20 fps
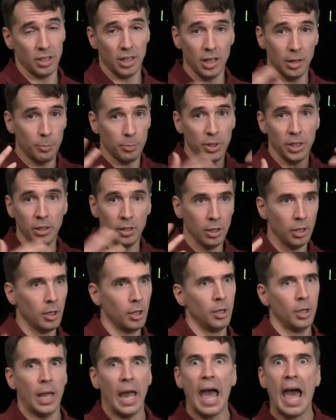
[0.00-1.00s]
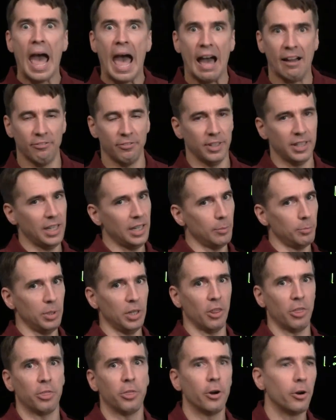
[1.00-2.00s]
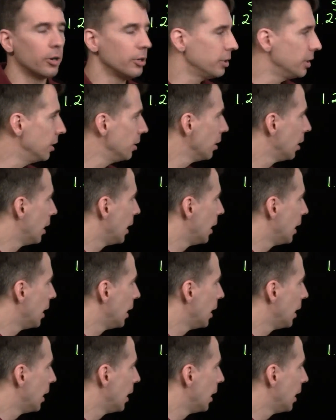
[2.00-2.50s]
They can't be half. They can't be a third.